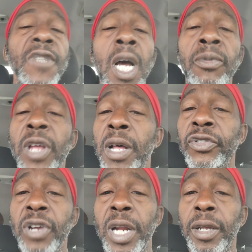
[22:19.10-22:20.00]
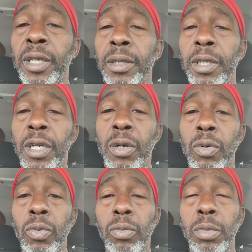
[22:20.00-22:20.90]
I'm now trying to, you
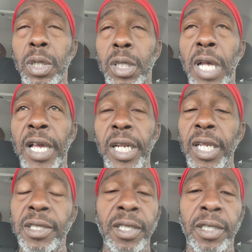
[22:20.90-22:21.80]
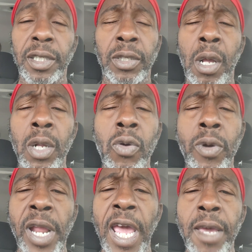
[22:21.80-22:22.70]
know, I could easily just start
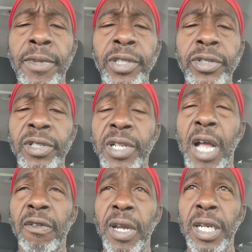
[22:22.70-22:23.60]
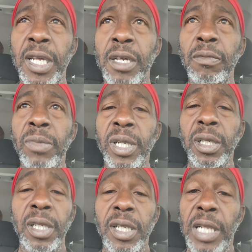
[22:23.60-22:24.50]
going ham into the stock right now, but
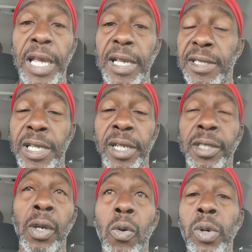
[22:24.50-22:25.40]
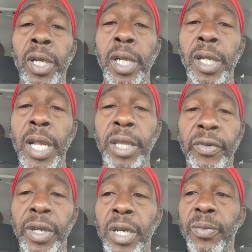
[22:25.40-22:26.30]
like I said, it's holding in that
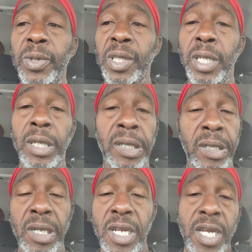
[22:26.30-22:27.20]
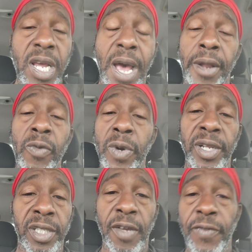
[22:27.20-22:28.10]
300%. And I don't want
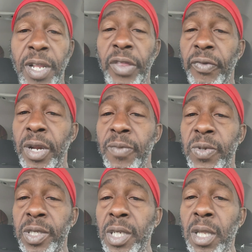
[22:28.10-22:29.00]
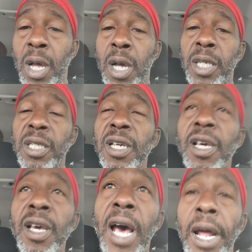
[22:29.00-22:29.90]
to suffer that 300% loss.
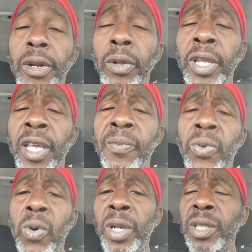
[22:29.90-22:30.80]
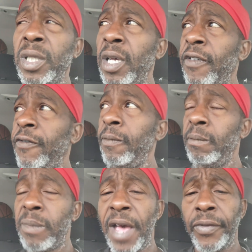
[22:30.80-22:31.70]
I know the importance of
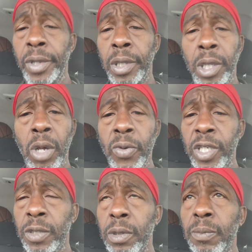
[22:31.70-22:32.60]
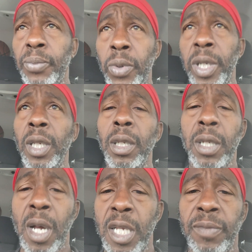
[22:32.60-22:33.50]
having the lowest point
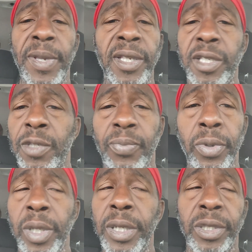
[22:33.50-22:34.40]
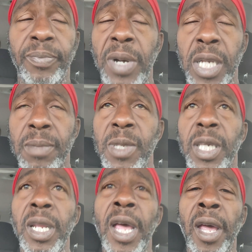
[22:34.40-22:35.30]
cost basis point as you possibly
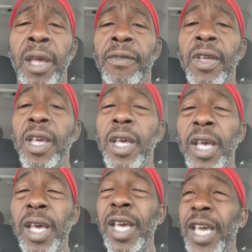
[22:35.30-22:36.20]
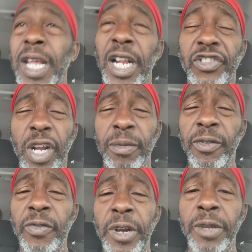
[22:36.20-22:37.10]
can have. And I try to
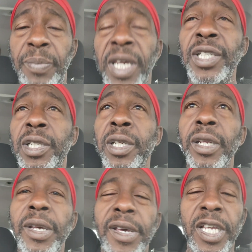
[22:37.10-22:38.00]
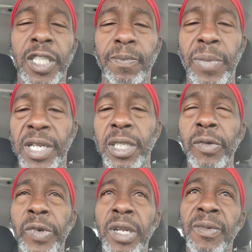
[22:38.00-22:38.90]
be very patient,
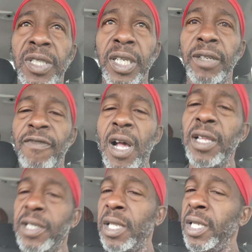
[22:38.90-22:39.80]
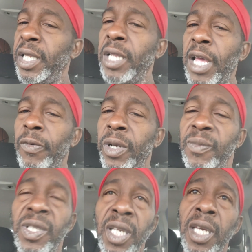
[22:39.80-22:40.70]
especially when I'm seeing volatility like what
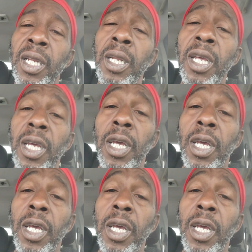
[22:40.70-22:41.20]
I'm seeing.